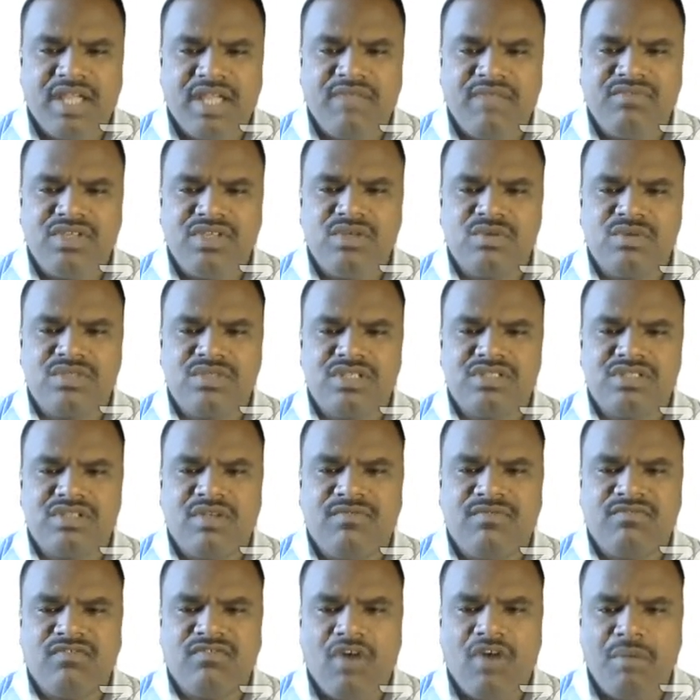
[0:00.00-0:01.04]
heavy doses
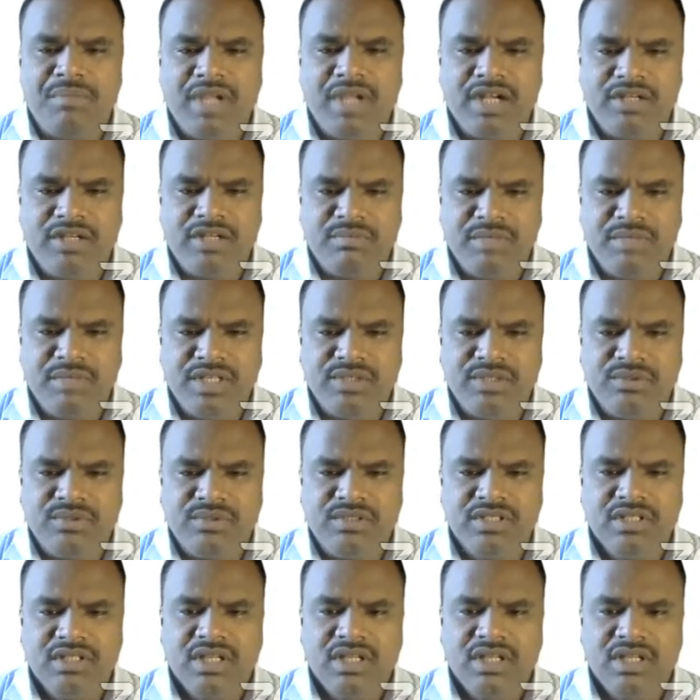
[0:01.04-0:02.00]
of farmyard manure